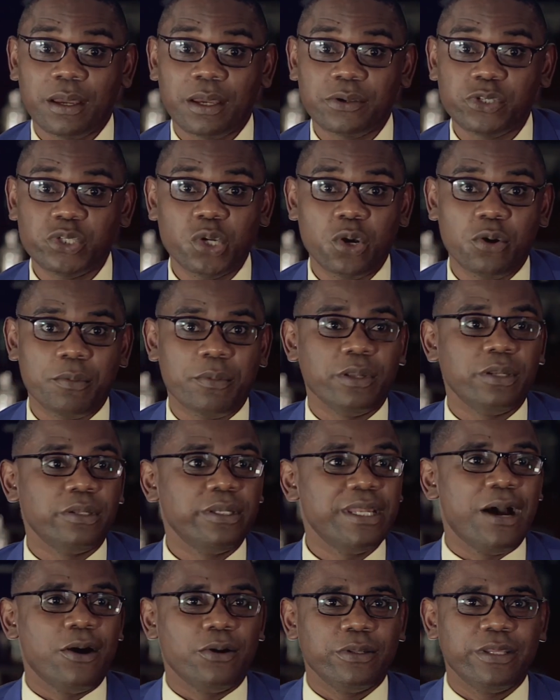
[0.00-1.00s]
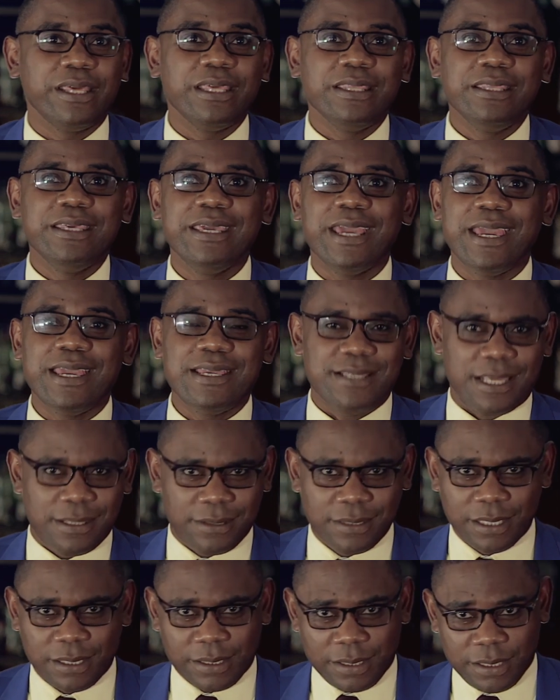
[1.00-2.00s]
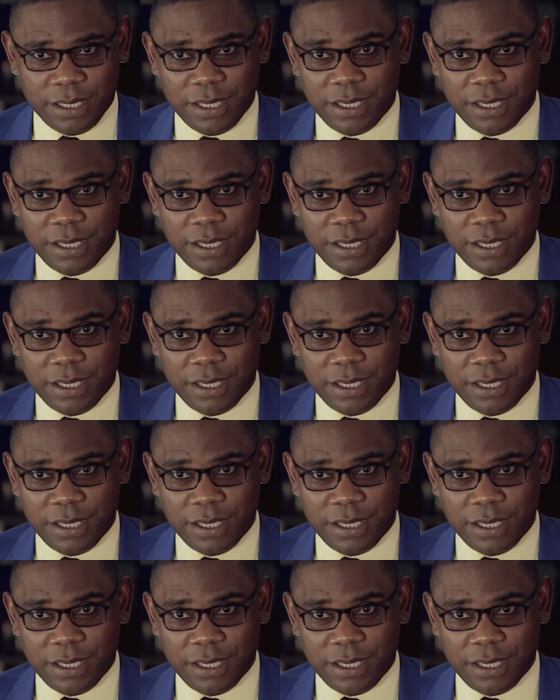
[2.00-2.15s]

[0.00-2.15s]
here is the thing.